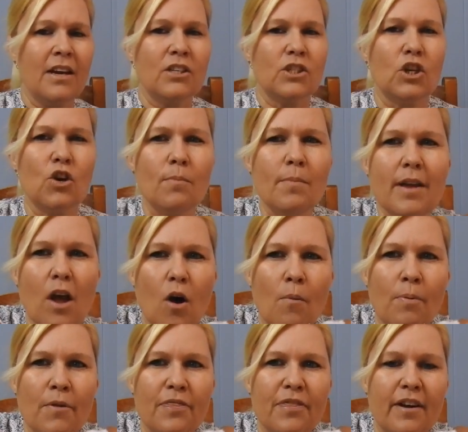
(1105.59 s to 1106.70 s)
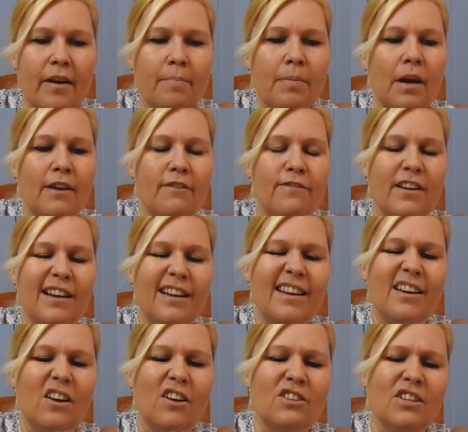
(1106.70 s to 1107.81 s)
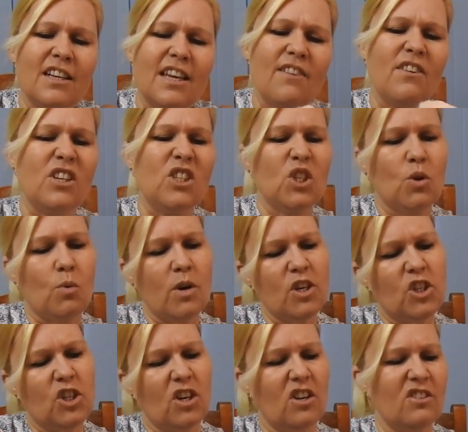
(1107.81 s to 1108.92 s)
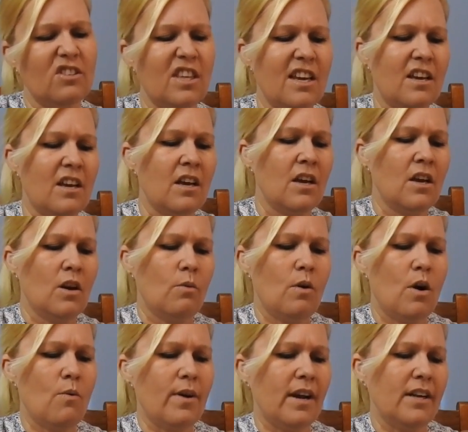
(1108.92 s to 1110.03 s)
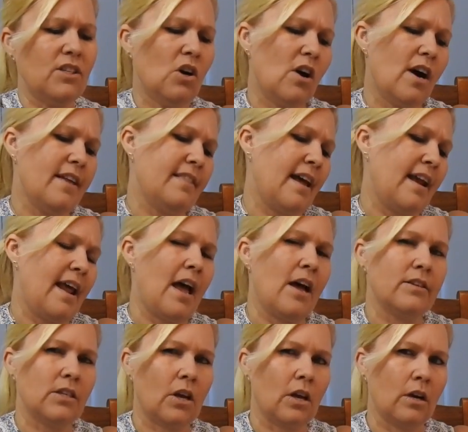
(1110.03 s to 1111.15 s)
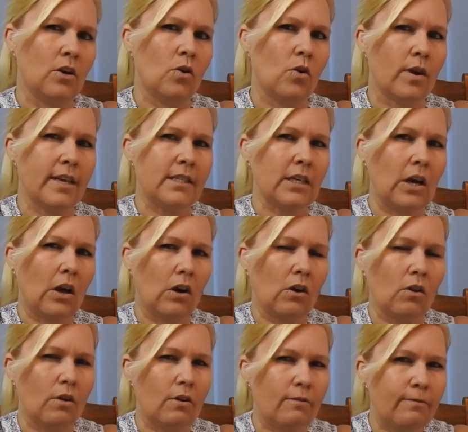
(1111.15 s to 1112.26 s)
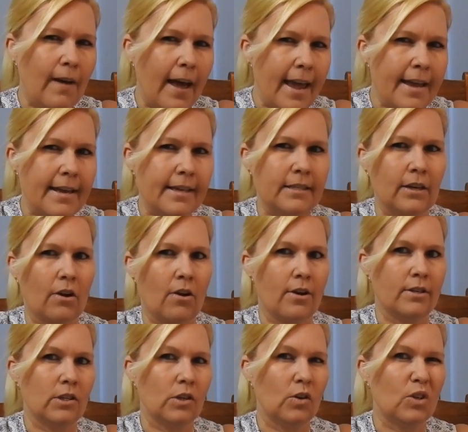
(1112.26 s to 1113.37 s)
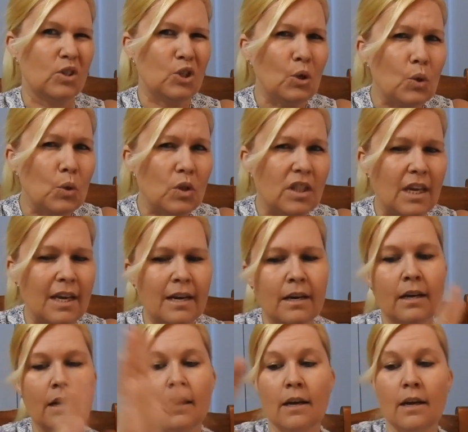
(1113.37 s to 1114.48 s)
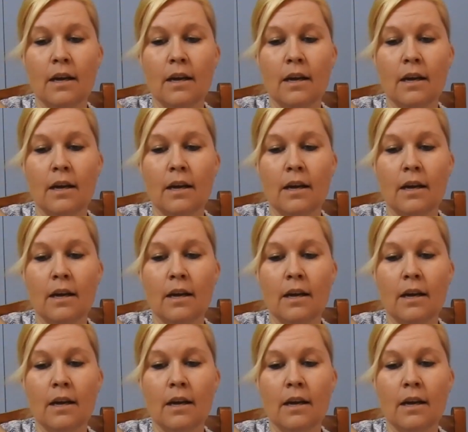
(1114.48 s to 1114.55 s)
So normally I'll put the polyfill in, I'll sort of give it a squish, and I'll think, well, when I tighten that, how's it going to look? Is it going to look fake? Is it going to look too thin?